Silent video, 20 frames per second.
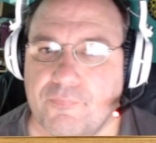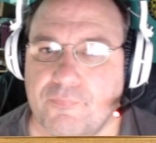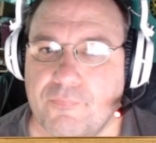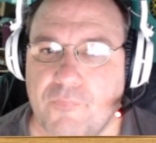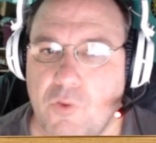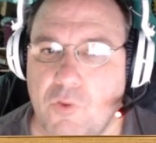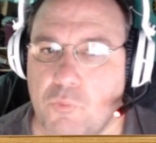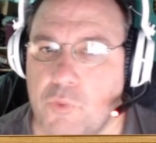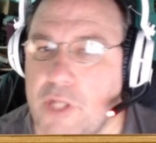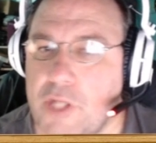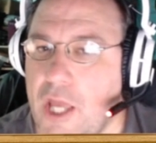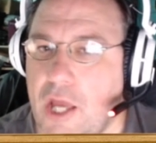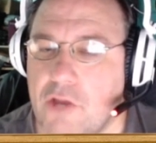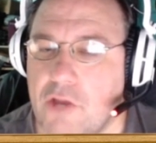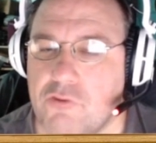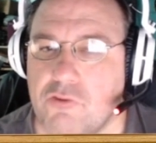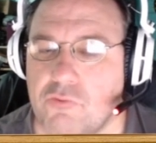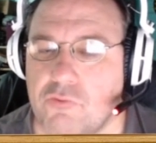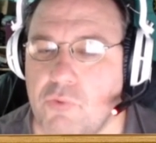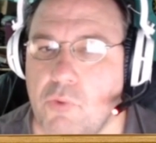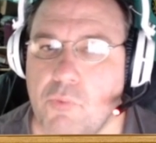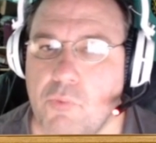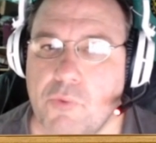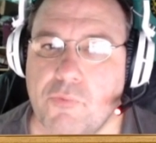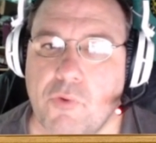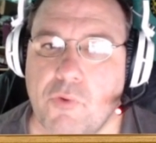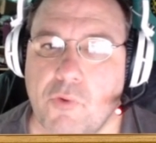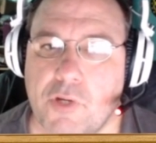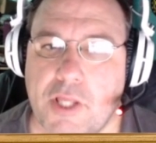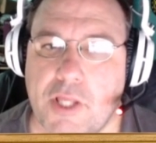a rehash of what we've
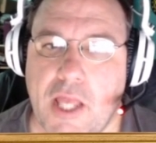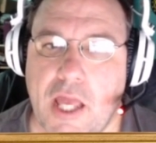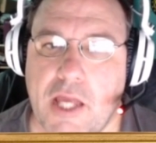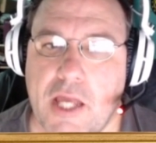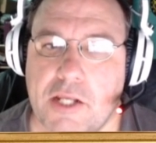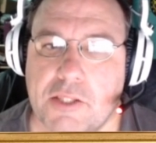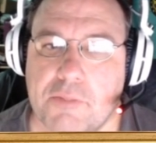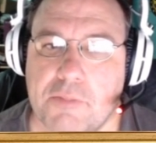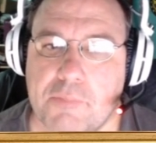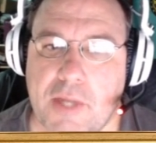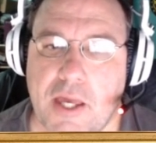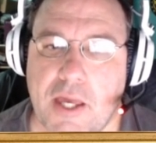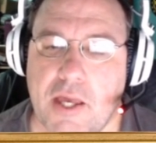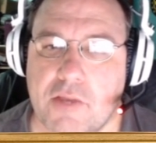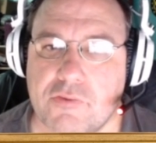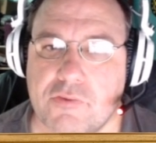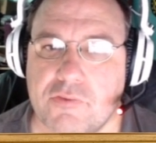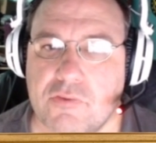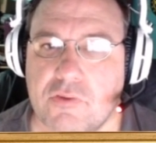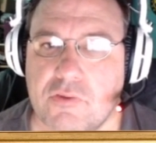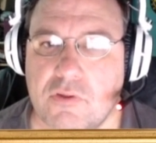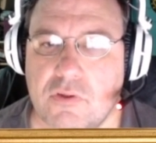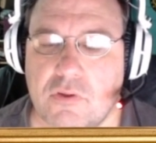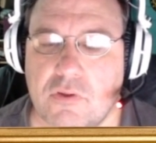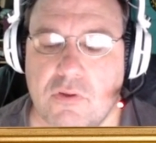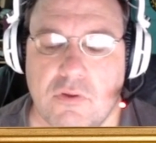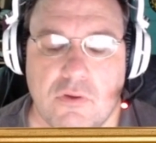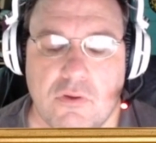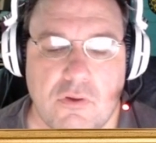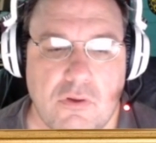already had in the past.
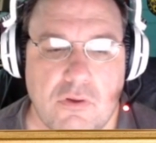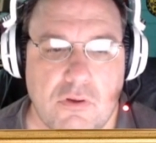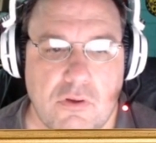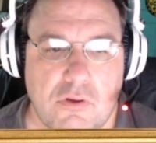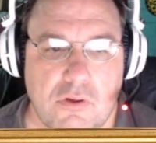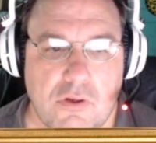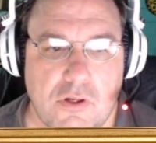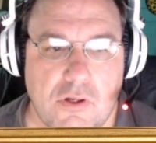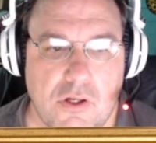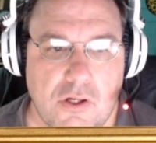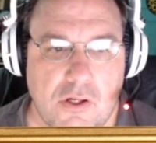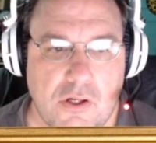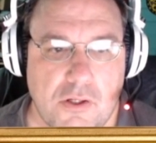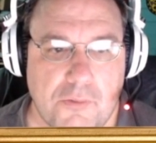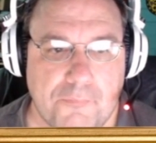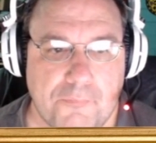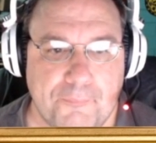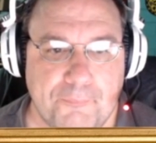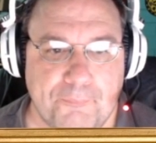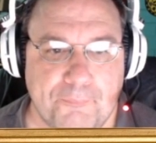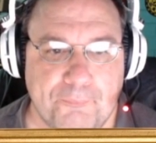Um,